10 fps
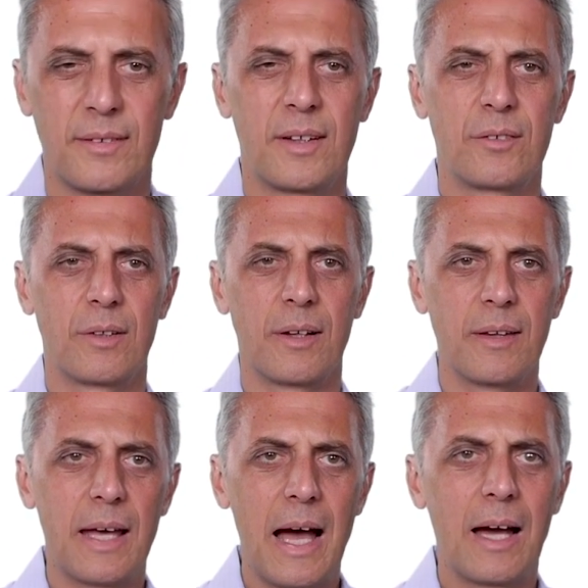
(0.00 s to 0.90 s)
essentially
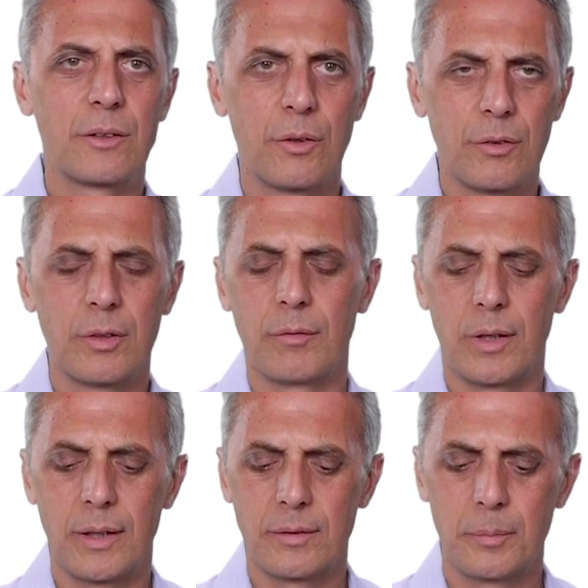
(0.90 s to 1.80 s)
the accuracy of
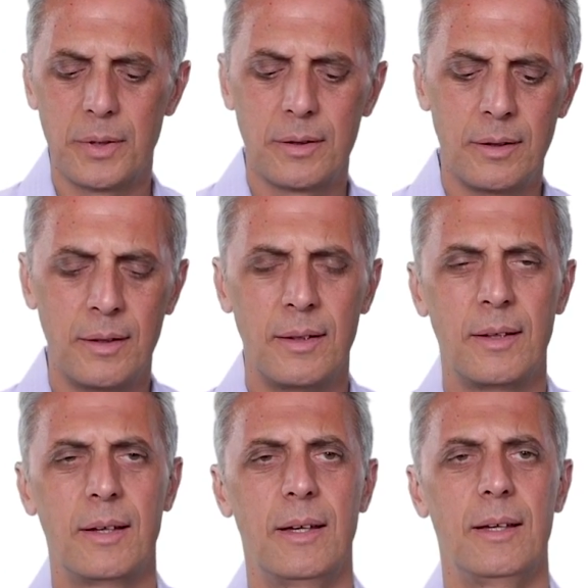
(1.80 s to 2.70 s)
our estimate,
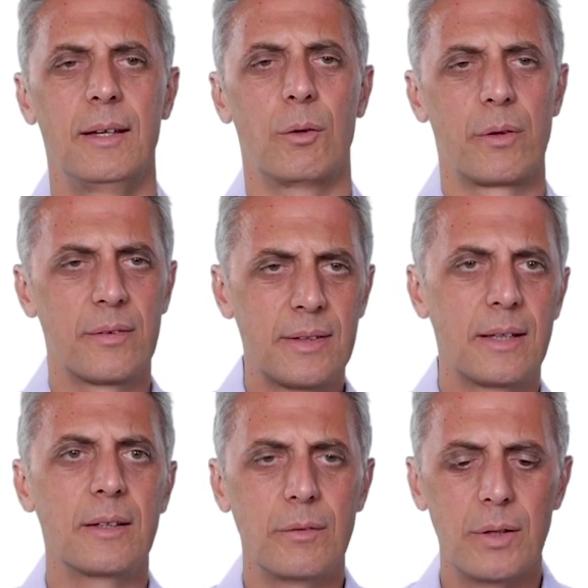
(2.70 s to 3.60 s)
or the
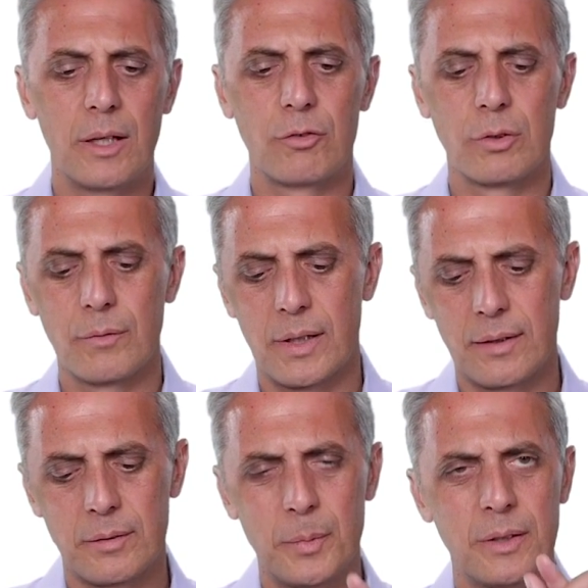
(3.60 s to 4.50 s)
standard deviation of our
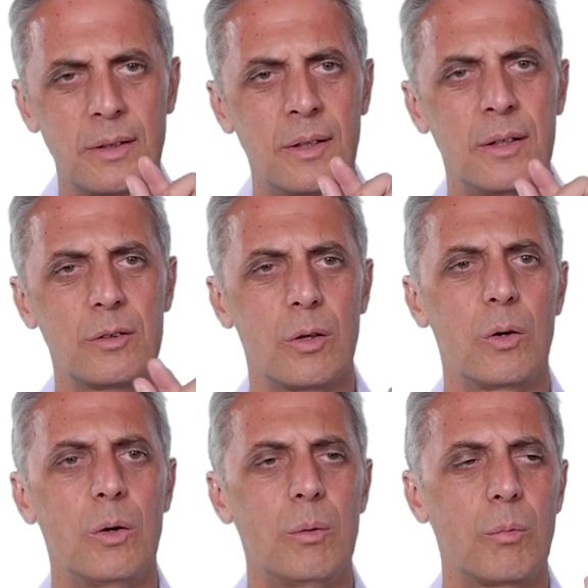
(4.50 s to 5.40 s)
estimate.
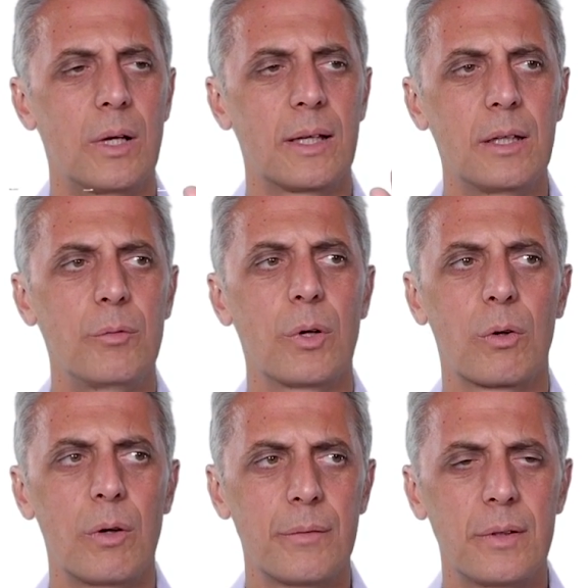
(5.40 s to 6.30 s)
So when I give you a
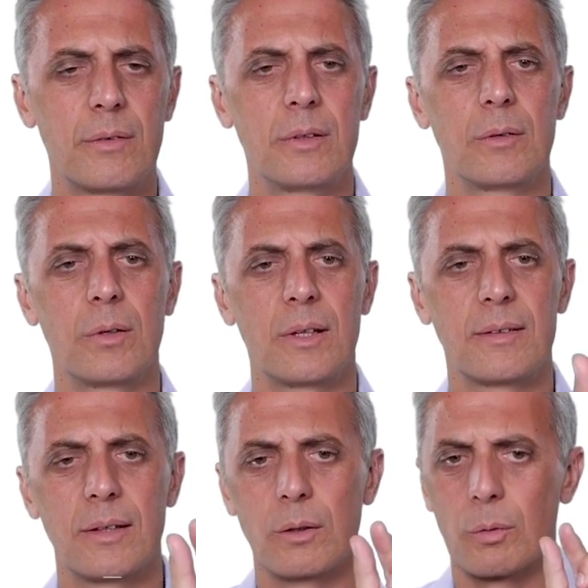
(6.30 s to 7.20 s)
confidence interval, I
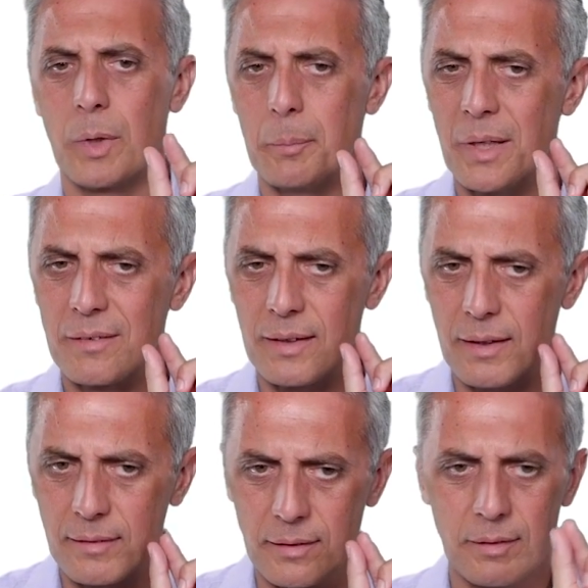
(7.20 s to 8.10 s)
say, look, my best
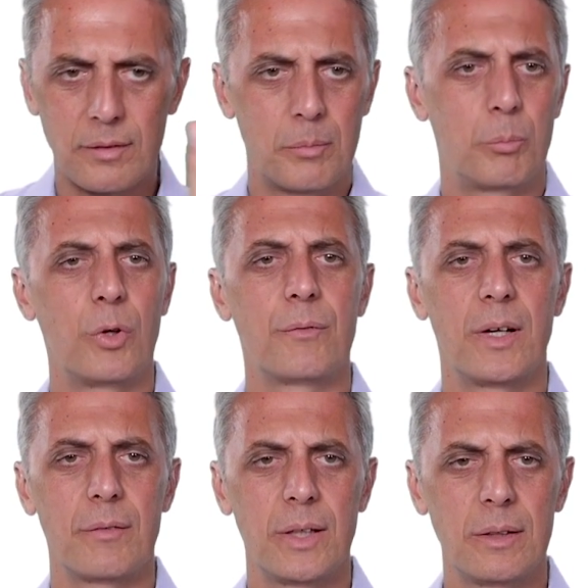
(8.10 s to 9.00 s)
guess is
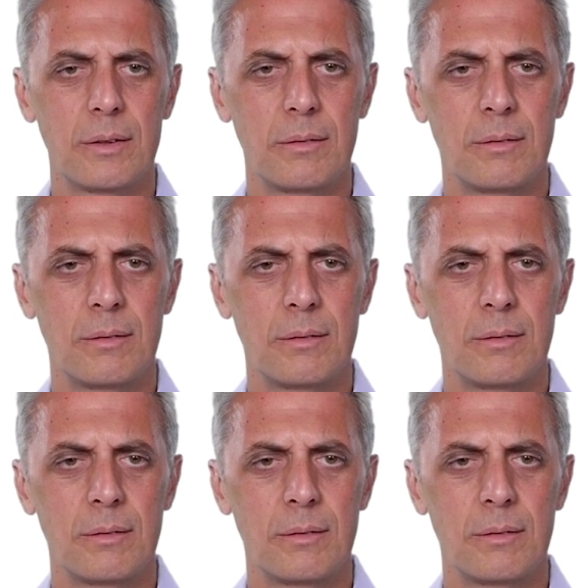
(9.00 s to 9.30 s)
0.58,